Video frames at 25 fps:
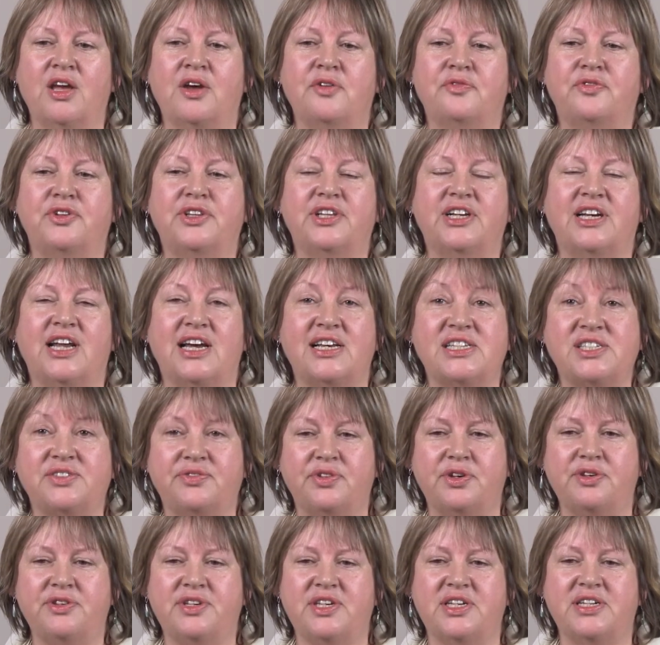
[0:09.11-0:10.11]
For the last
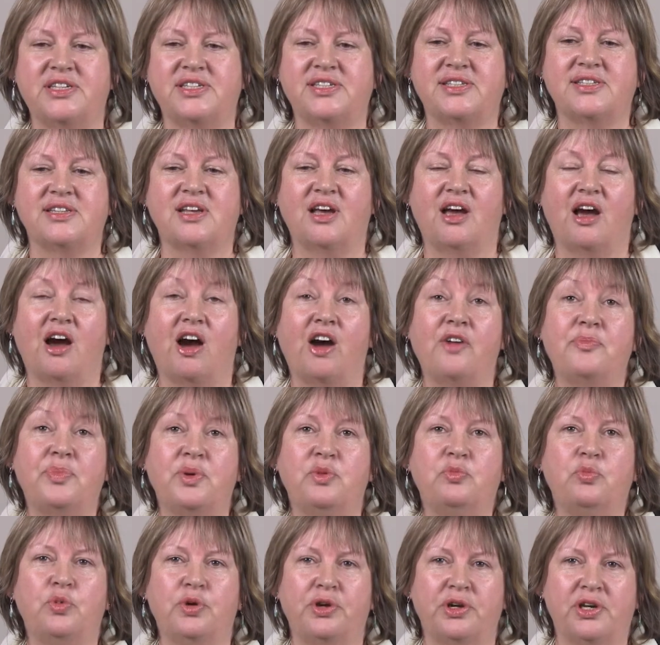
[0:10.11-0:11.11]
few years, I've
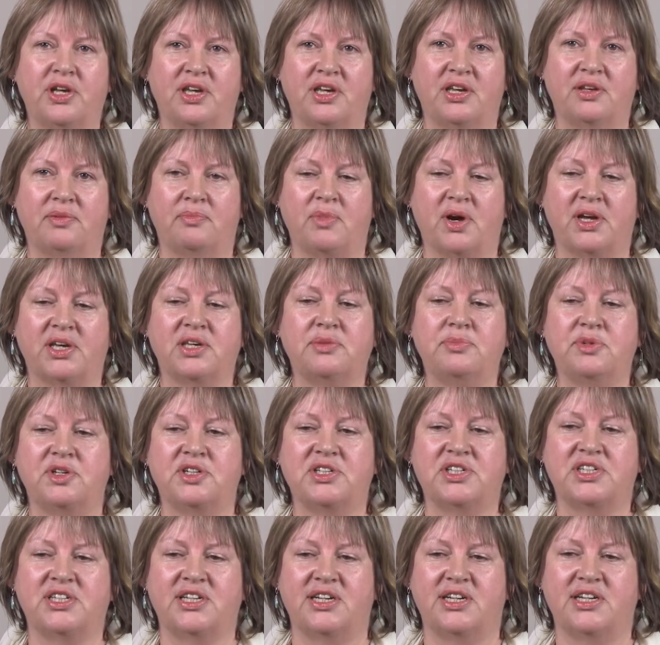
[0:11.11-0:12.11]
been working in my
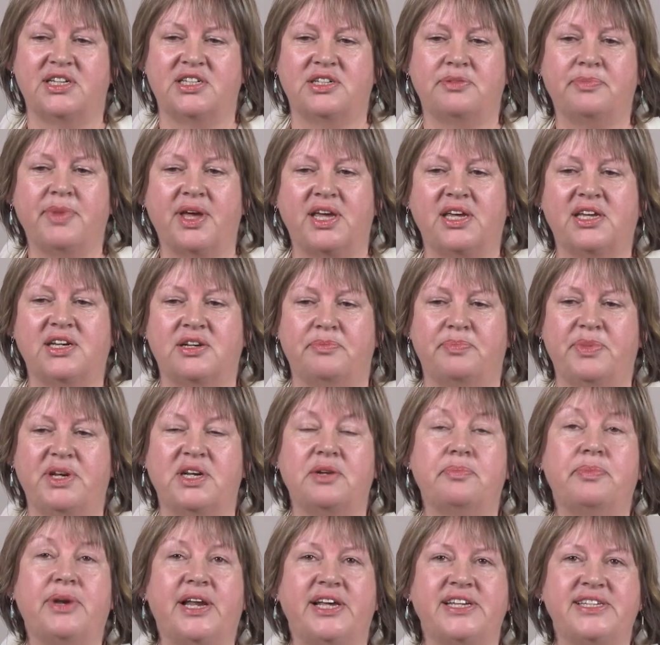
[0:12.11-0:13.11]
community to make it a
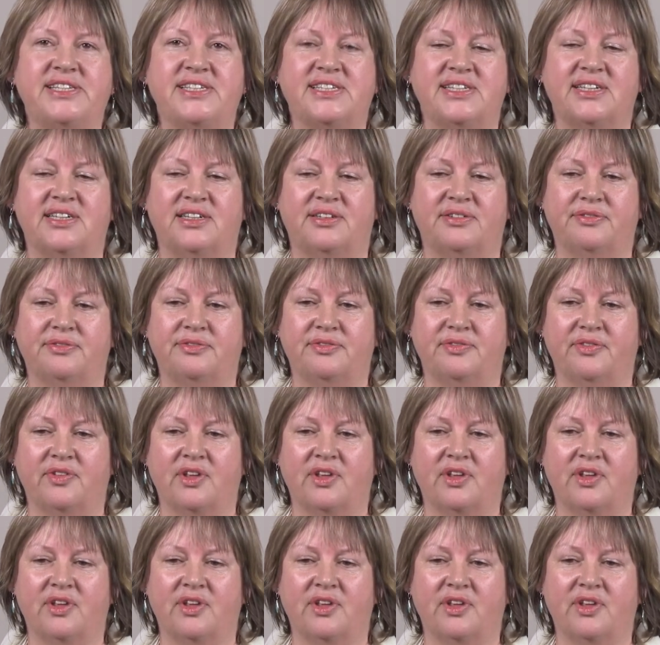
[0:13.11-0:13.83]
better place to live.